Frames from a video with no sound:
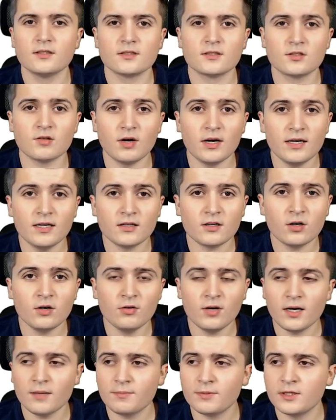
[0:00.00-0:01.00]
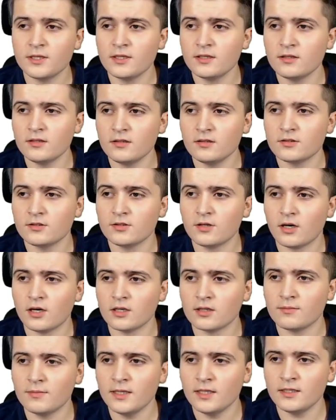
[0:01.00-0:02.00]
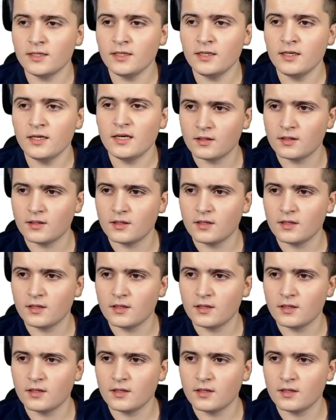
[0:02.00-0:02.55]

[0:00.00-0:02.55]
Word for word: So I'll go up here to automatic,